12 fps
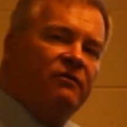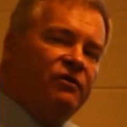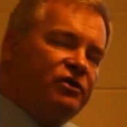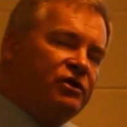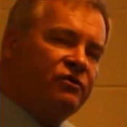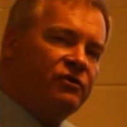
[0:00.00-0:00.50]

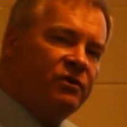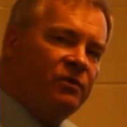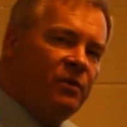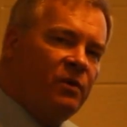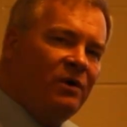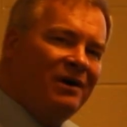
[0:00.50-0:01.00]
for Children
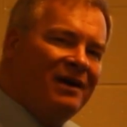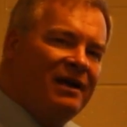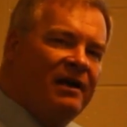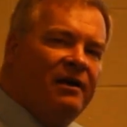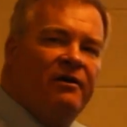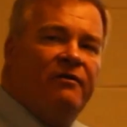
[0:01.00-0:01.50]
Award
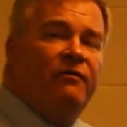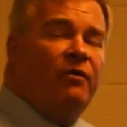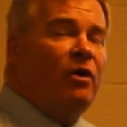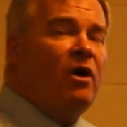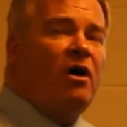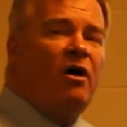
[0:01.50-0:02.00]

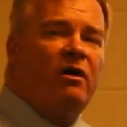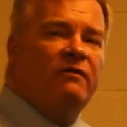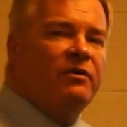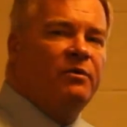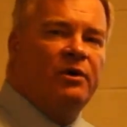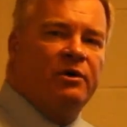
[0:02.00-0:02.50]
for all
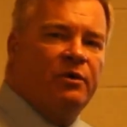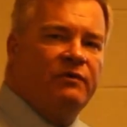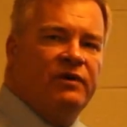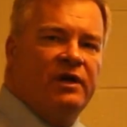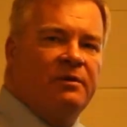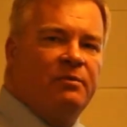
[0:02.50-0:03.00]
of the work
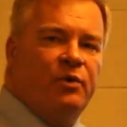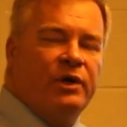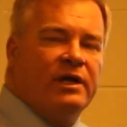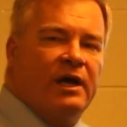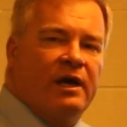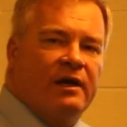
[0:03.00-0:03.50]
we've done in
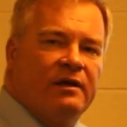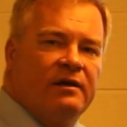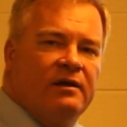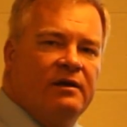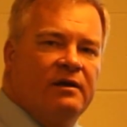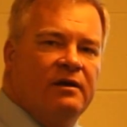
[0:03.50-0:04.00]
pre-K.
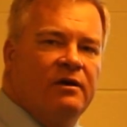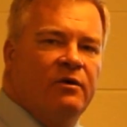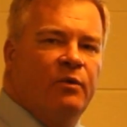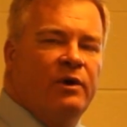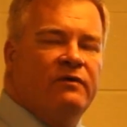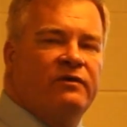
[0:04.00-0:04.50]

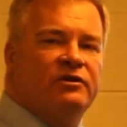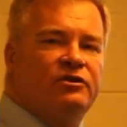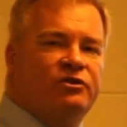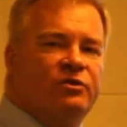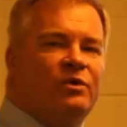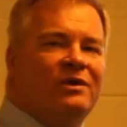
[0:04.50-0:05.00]
We've
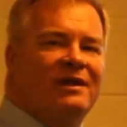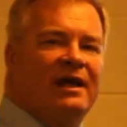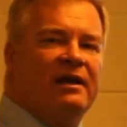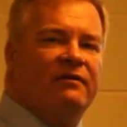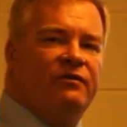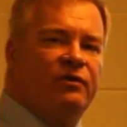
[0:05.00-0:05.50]
ensured
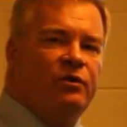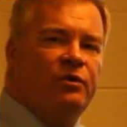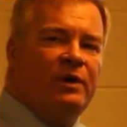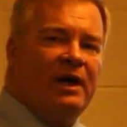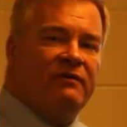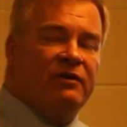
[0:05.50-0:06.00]
that if
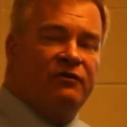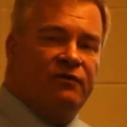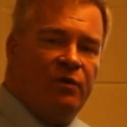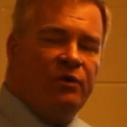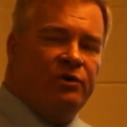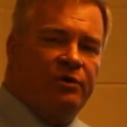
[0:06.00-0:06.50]
you have a
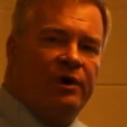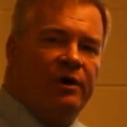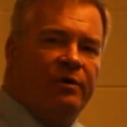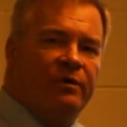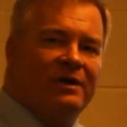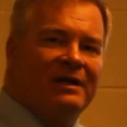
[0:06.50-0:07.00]

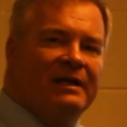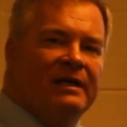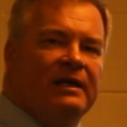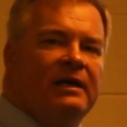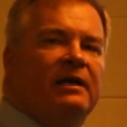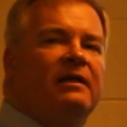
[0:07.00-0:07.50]
four-year-old
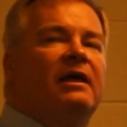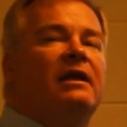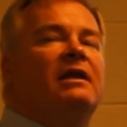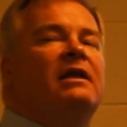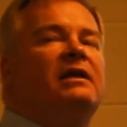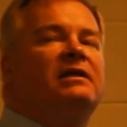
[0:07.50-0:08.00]

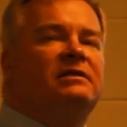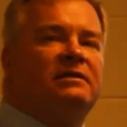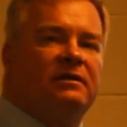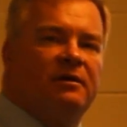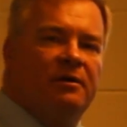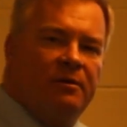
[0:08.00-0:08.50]
that
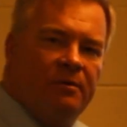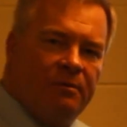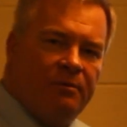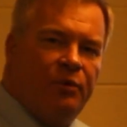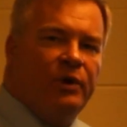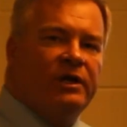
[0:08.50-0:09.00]
needs
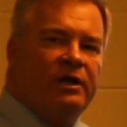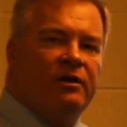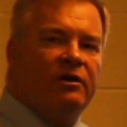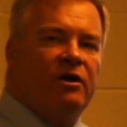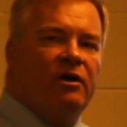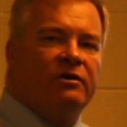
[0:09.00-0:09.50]

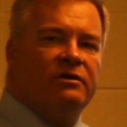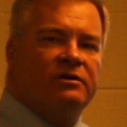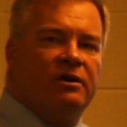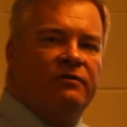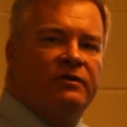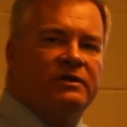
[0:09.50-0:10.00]
pre-kindergarten
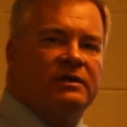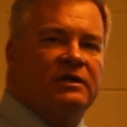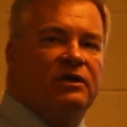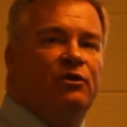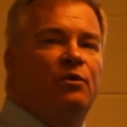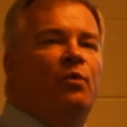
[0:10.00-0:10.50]
services
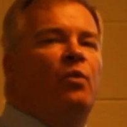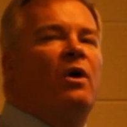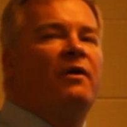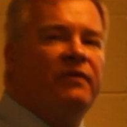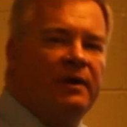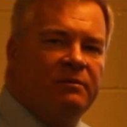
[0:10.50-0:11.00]
and you
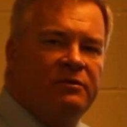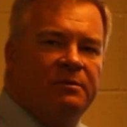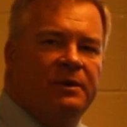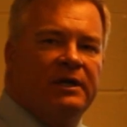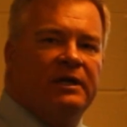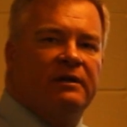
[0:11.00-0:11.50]
want them to
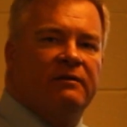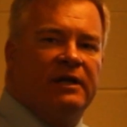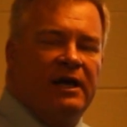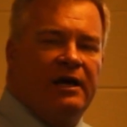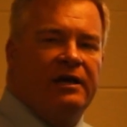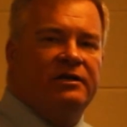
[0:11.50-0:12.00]
be
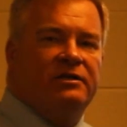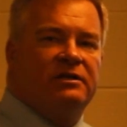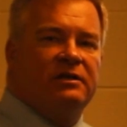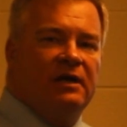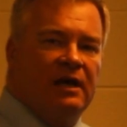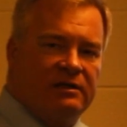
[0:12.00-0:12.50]

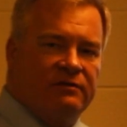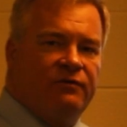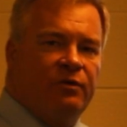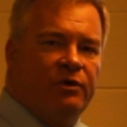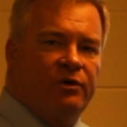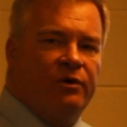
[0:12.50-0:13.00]
engaged as a
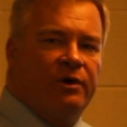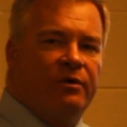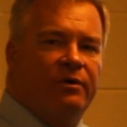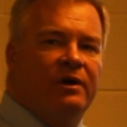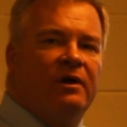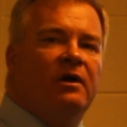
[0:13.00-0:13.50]
four-year-old,